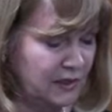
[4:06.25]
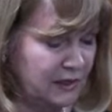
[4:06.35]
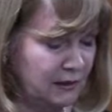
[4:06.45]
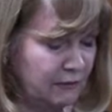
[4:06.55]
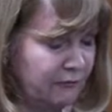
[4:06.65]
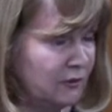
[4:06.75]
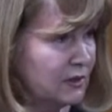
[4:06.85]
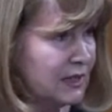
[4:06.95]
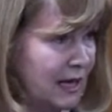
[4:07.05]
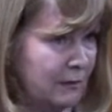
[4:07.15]
still
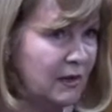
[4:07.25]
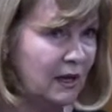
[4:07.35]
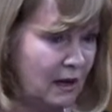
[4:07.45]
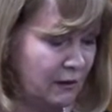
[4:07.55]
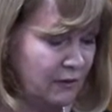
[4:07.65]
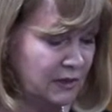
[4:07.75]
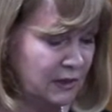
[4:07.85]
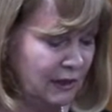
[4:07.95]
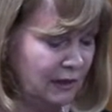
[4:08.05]
full-time carers